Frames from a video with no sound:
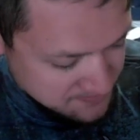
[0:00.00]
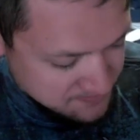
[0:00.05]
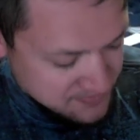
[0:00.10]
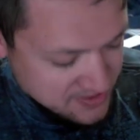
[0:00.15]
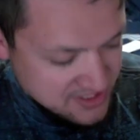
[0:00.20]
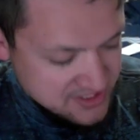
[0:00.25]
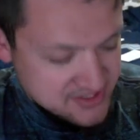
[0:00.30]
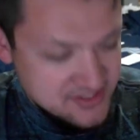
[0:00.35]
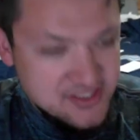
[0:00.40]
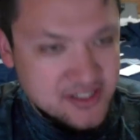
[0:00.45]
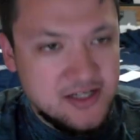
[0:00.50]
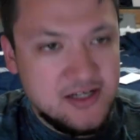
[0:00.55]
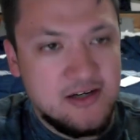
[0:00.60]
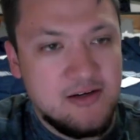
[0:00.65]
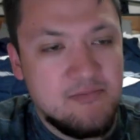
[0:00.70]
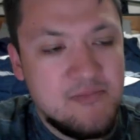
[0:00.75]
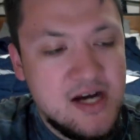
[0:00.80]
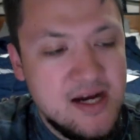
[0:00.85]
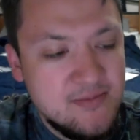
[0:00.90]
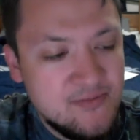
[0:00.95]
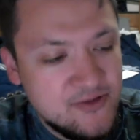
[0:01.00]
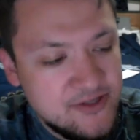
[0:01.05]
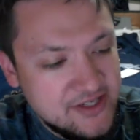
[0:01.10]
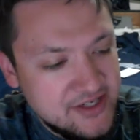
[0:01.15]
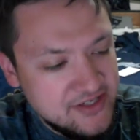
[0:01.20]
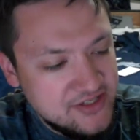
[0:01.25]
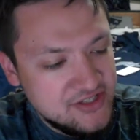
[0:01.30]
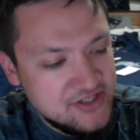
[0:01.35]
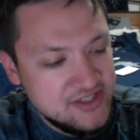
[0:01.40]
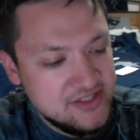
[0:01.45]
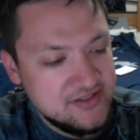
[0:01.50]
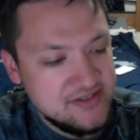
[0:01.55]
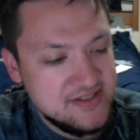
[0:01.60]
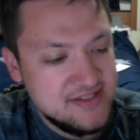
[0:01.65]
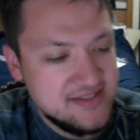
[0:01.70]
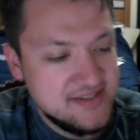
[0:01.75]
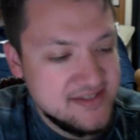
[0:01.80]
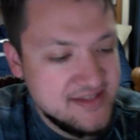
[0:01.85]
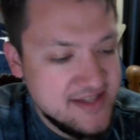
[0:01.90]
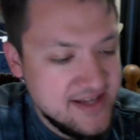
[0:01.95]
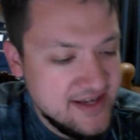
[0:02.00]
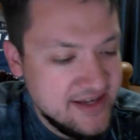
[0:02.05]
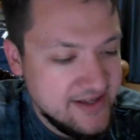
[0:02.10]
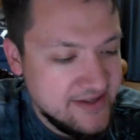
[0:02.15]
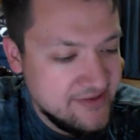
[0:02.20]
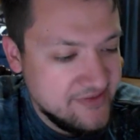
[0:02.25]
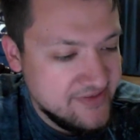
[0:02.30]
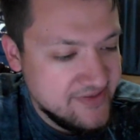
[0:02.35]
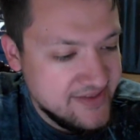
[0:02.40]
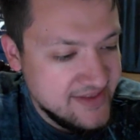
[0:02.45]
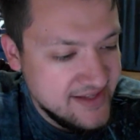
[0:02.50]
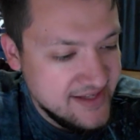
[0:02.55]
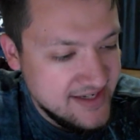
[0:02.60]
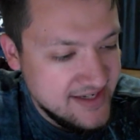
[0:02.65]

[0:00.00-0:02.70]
based on my predictions, then